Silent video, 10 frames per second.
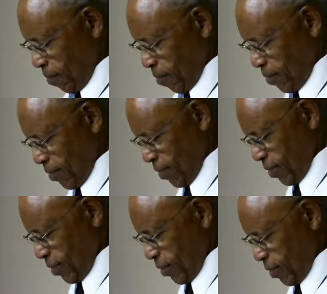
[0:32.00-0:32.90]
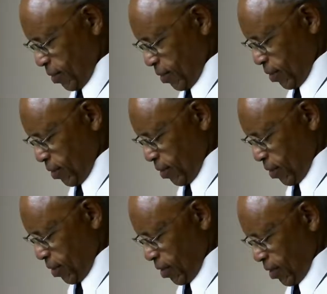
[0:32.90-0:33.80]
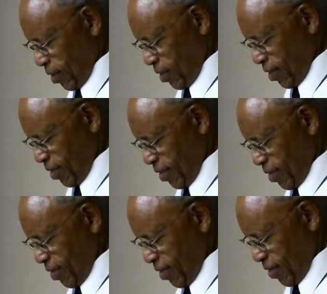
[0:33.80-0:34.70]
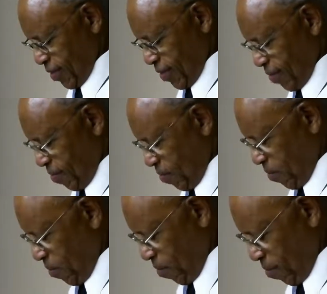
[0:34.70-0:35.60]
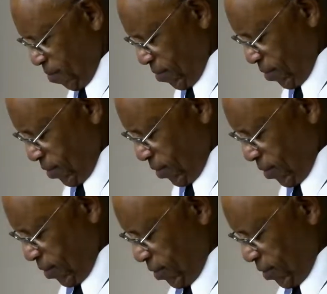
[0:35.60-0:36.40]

Nothing is said.